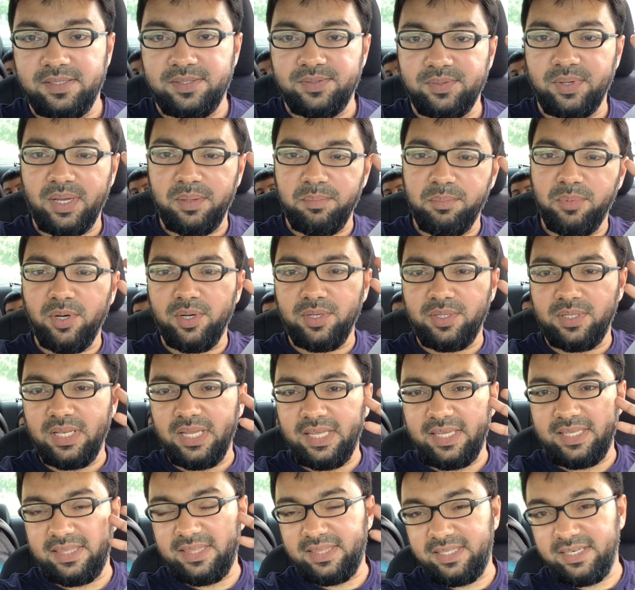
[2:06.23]
So I bought
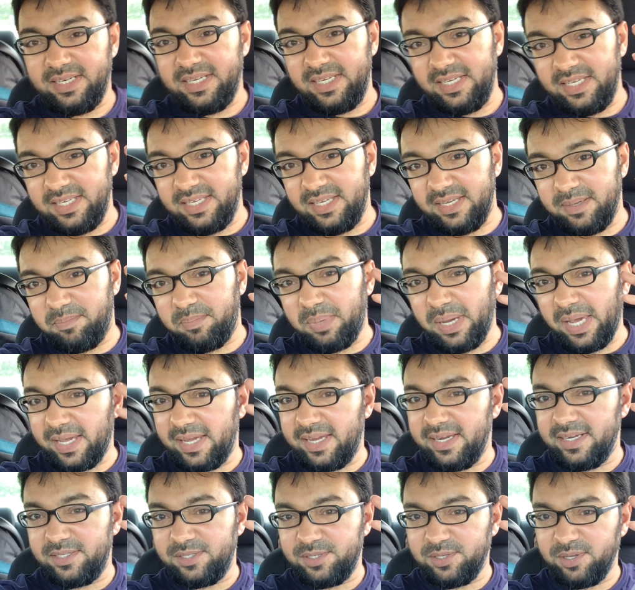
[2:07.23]
like three
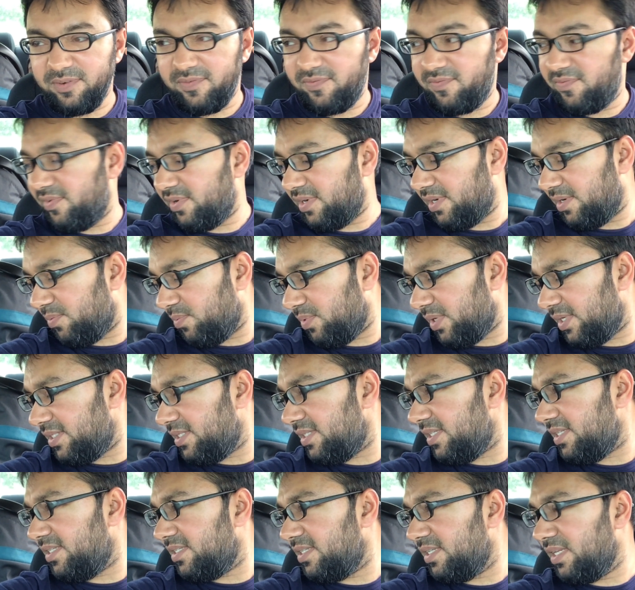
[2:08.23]
packets of uh, what
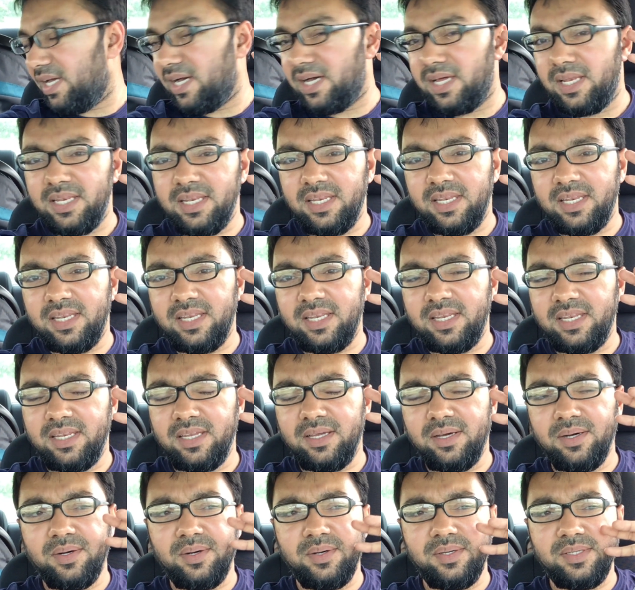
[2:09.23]
is it? Naan?
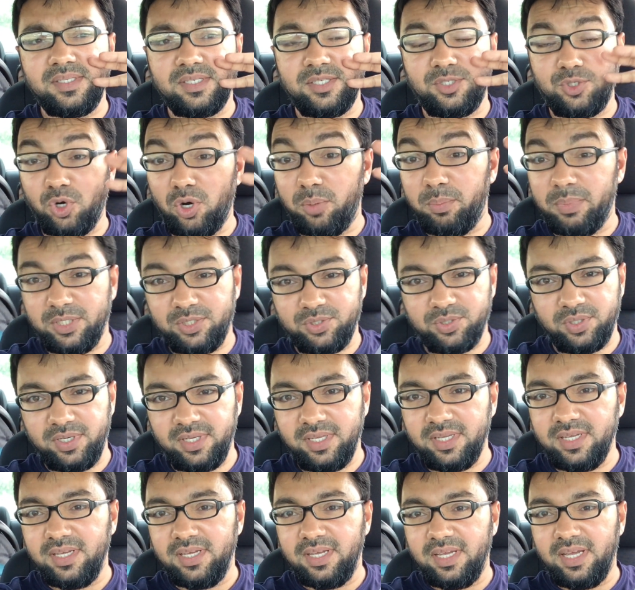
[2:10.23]
Oh, it's shawarma.
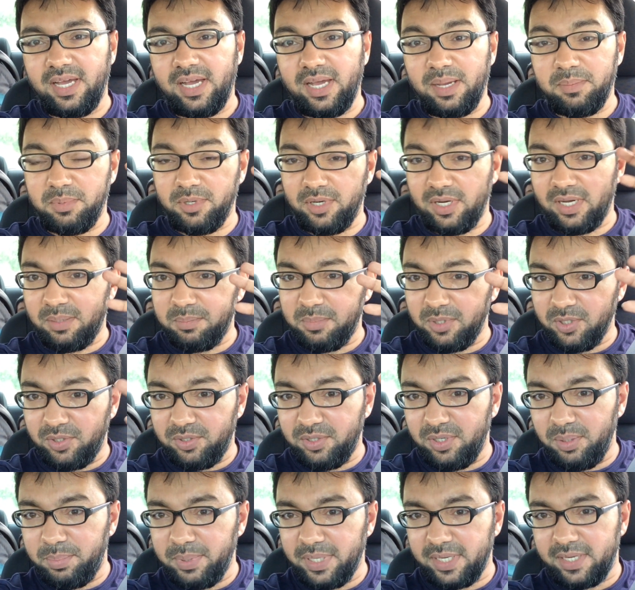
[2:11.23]
Sorry, I bought I bought
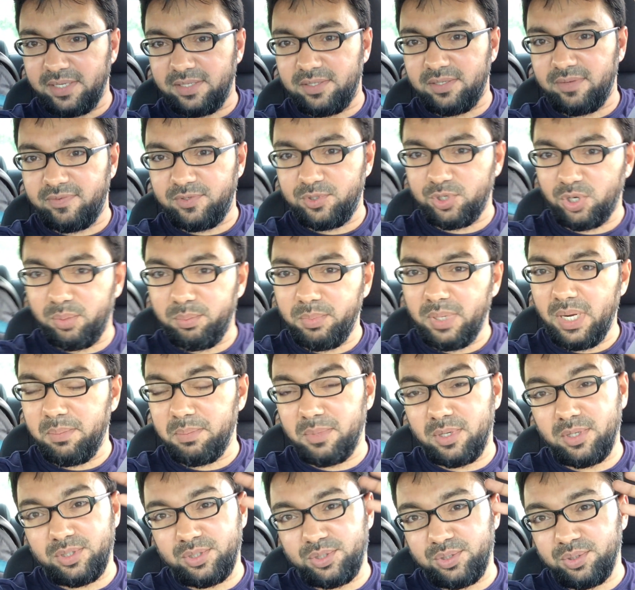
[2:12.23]
three packets of shawarma.
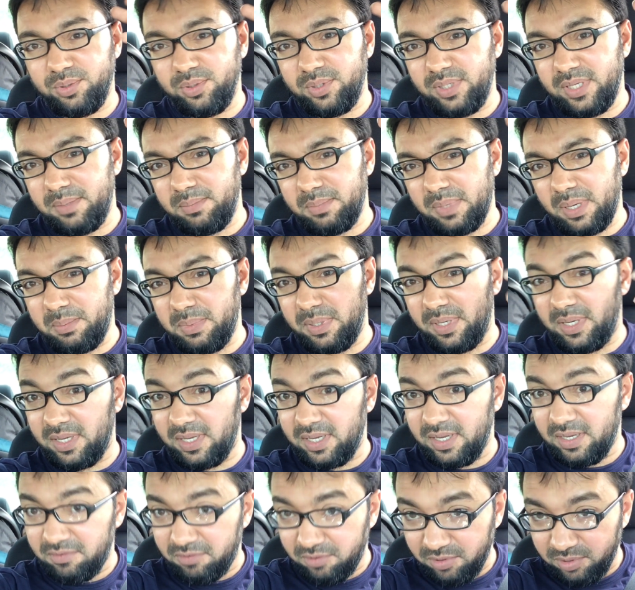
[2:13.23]
I'm gonna show them. I'm gonna
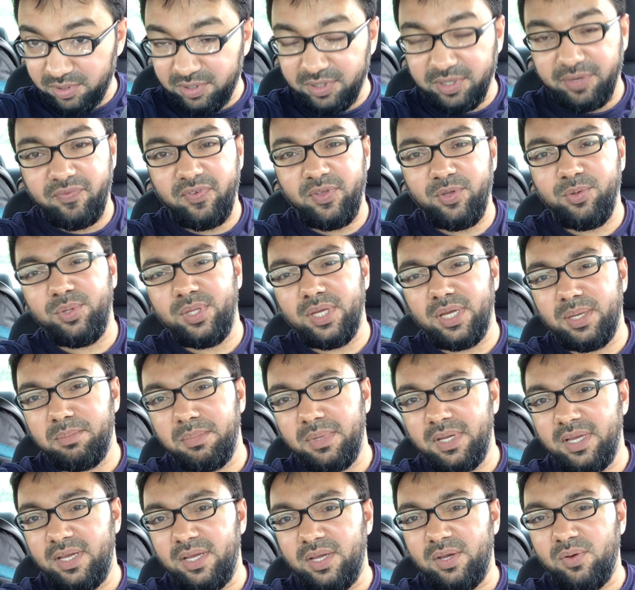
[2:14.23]
review them
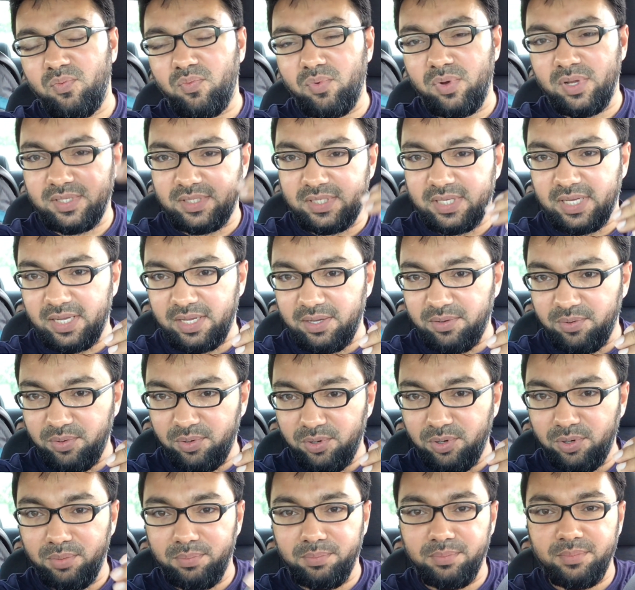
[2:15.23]
once I go
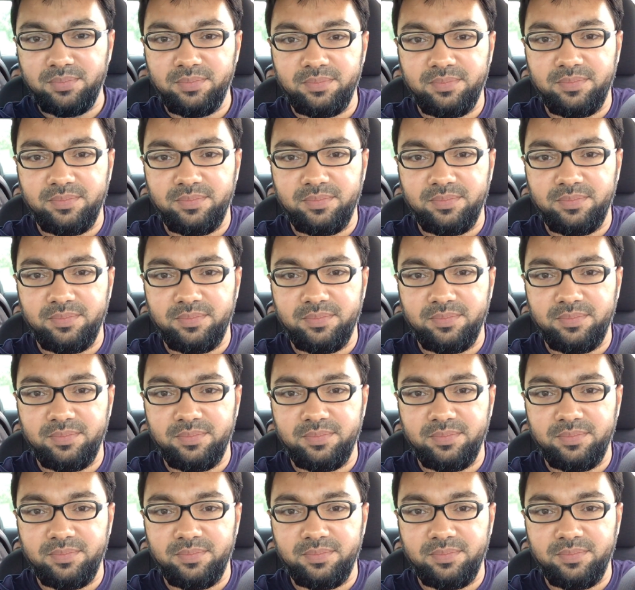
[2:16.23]
home.